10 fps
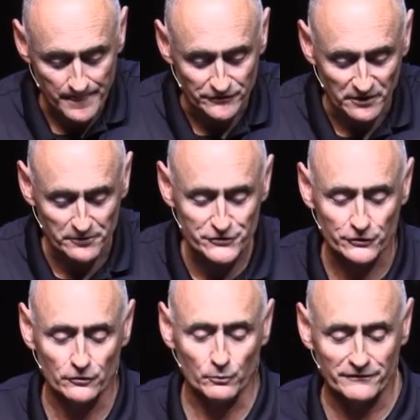Number
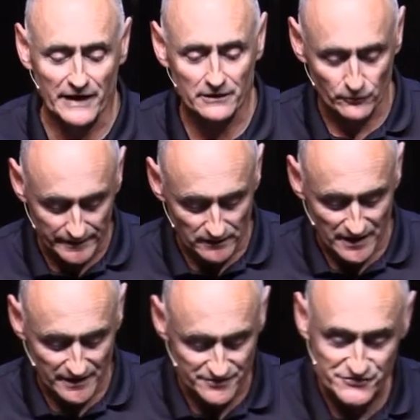two, we've got to
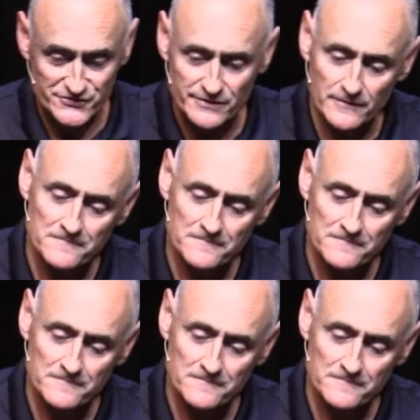realize